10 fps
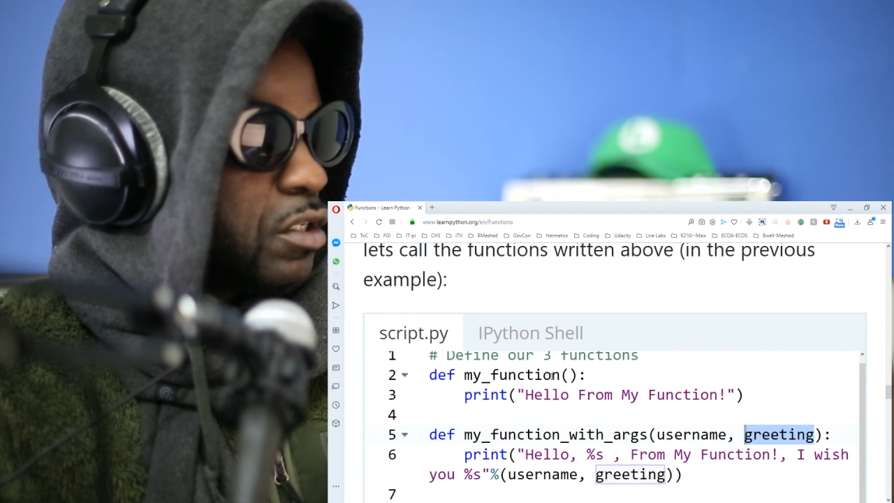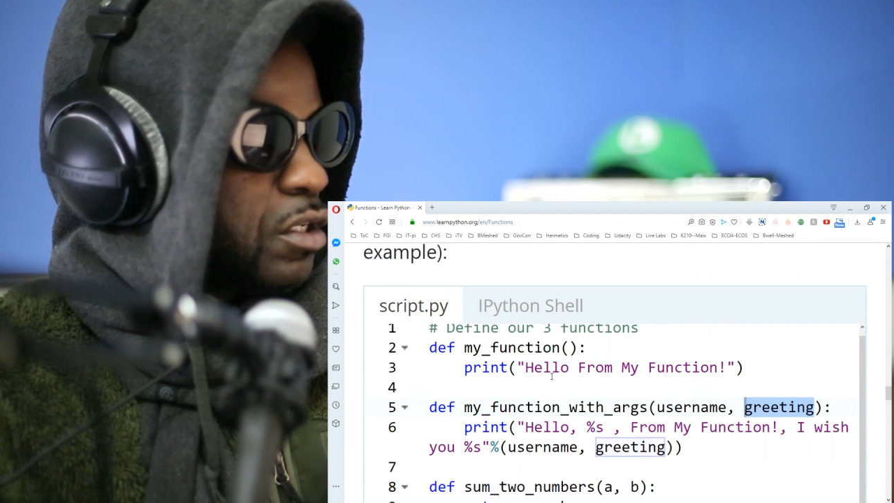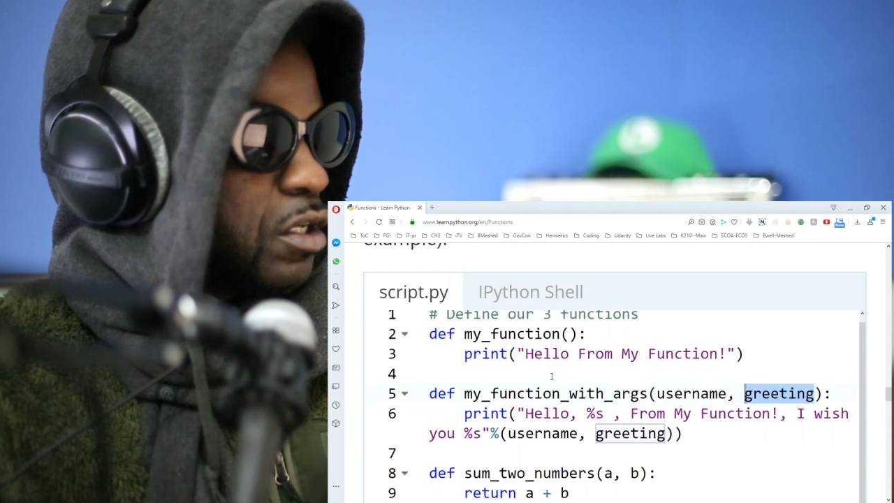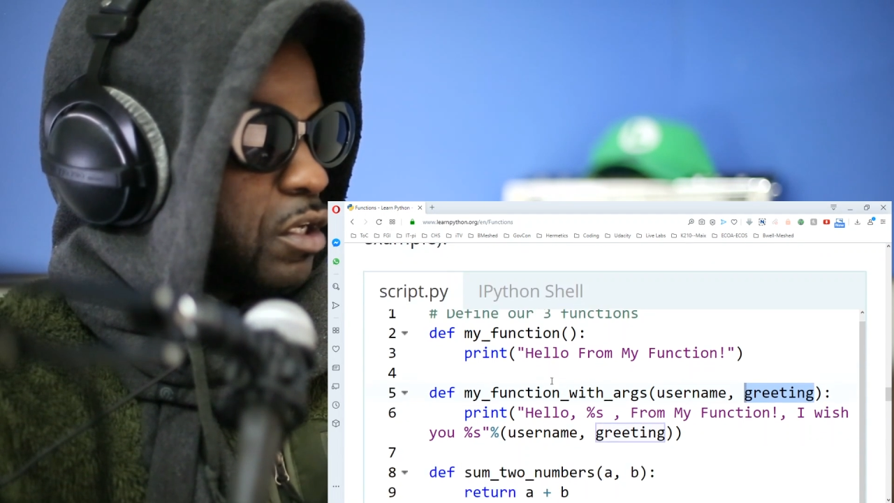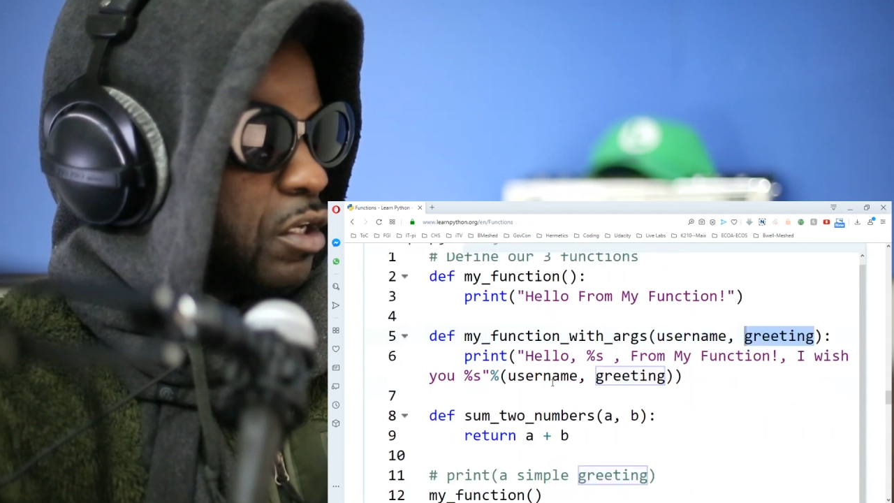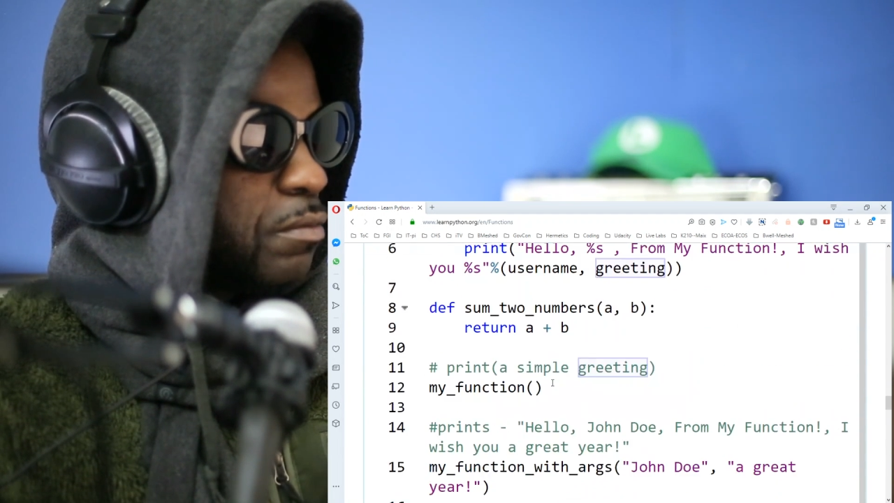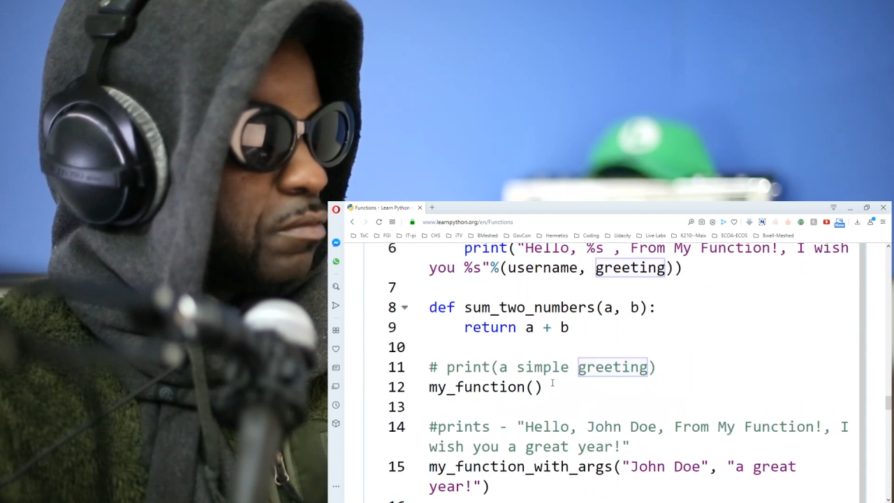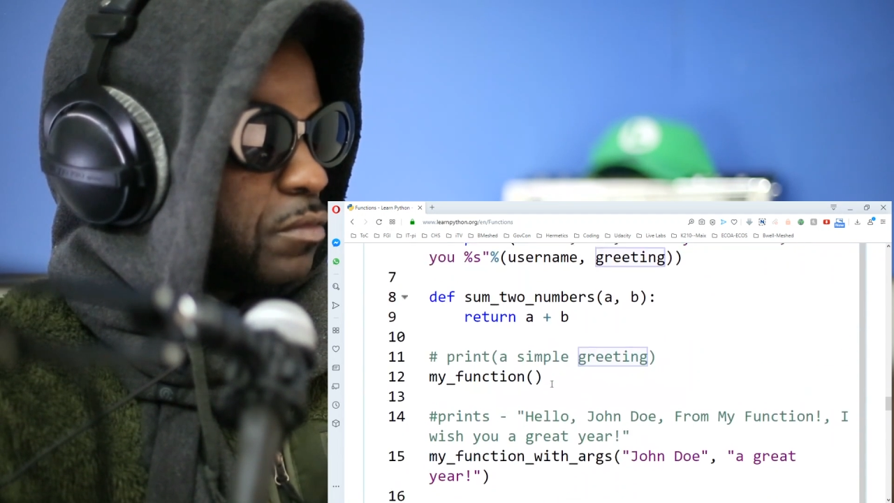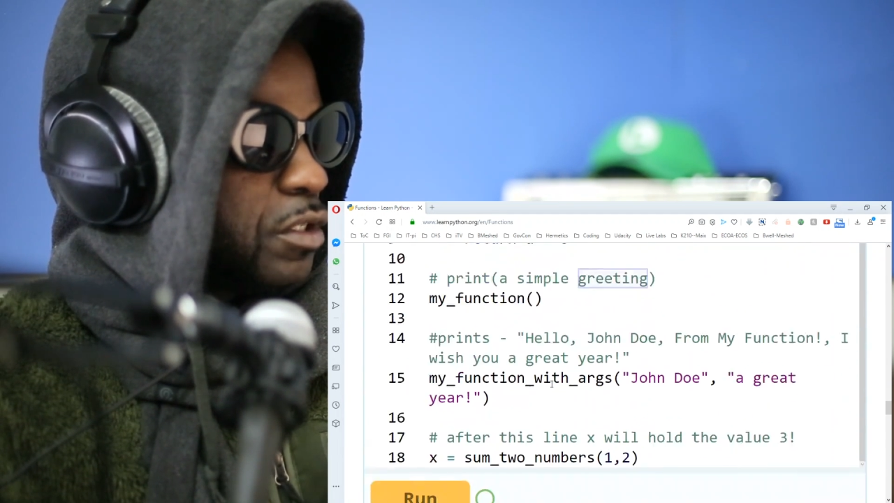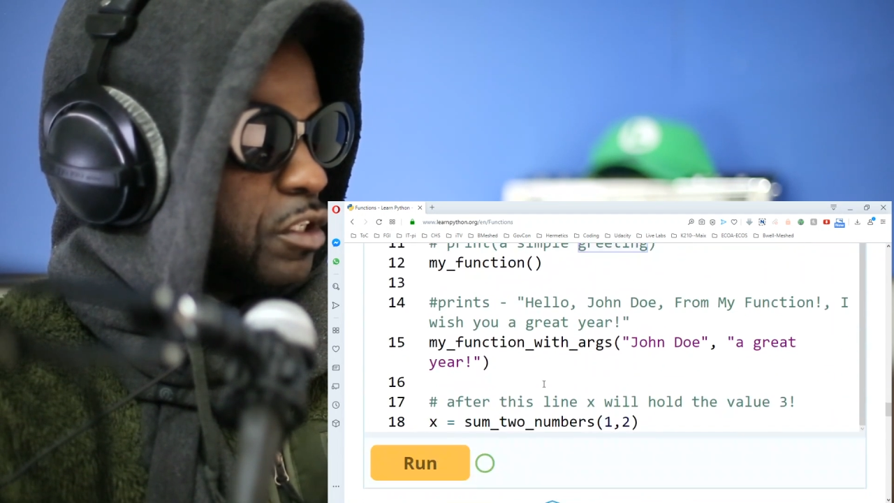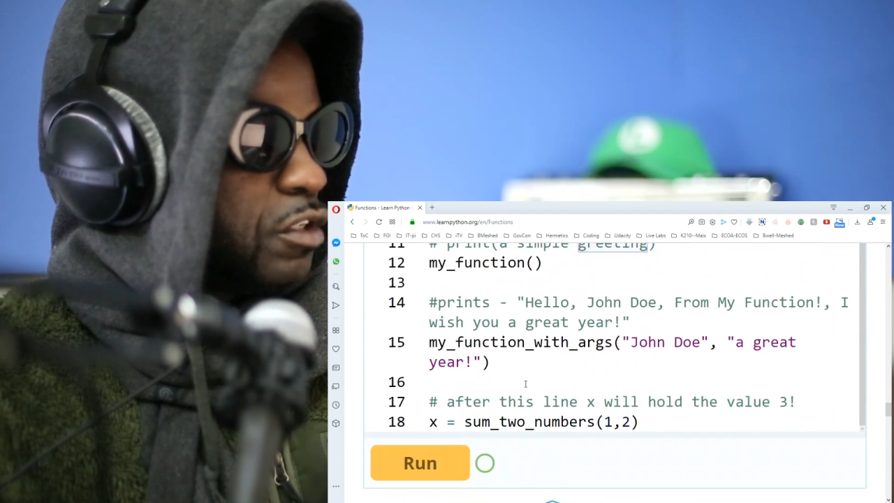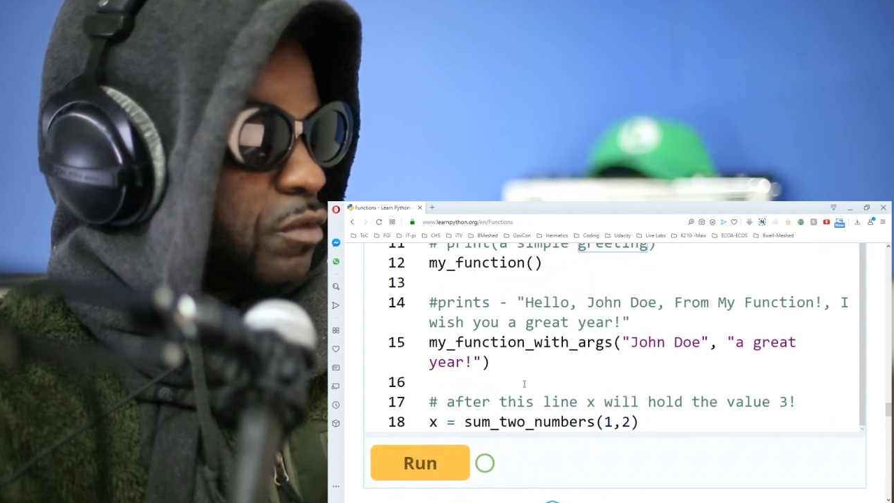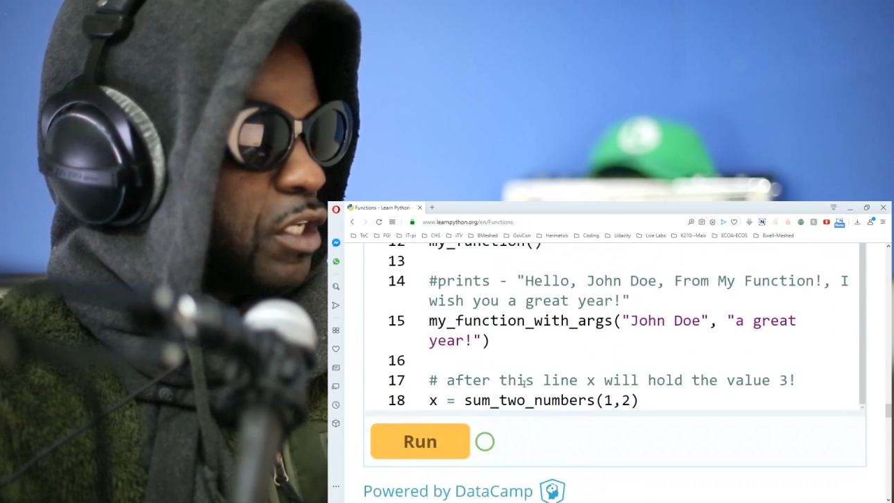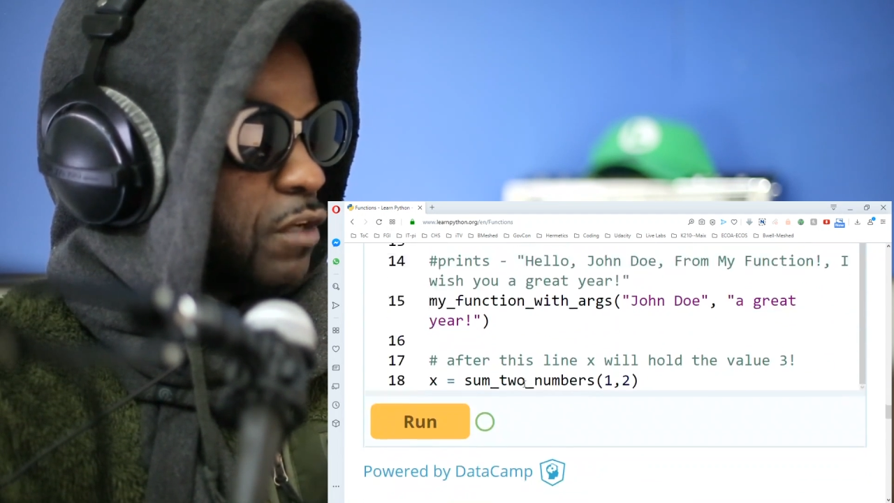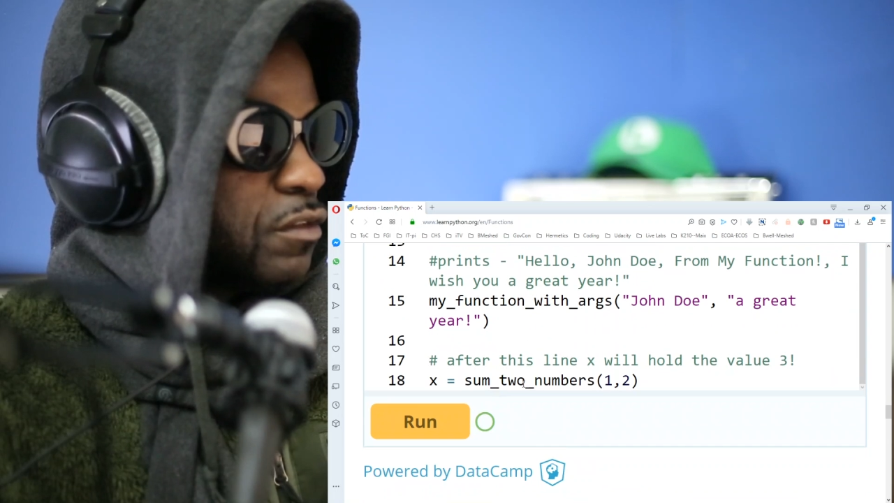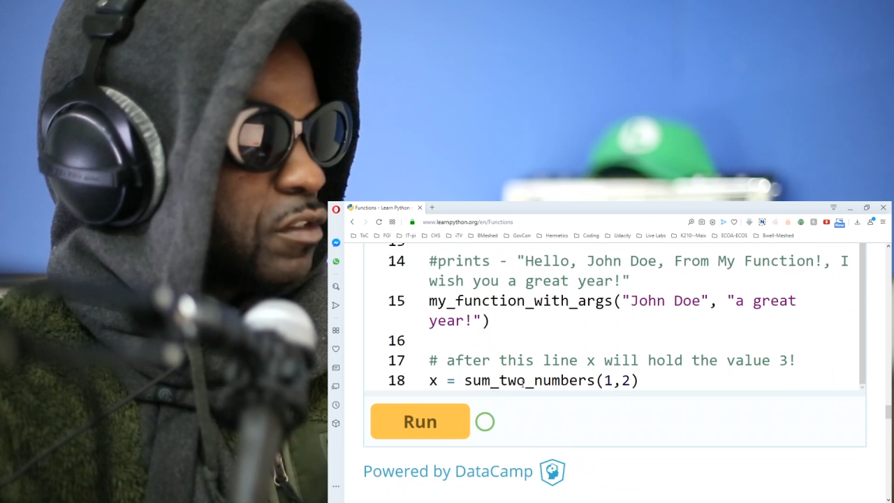And then we have the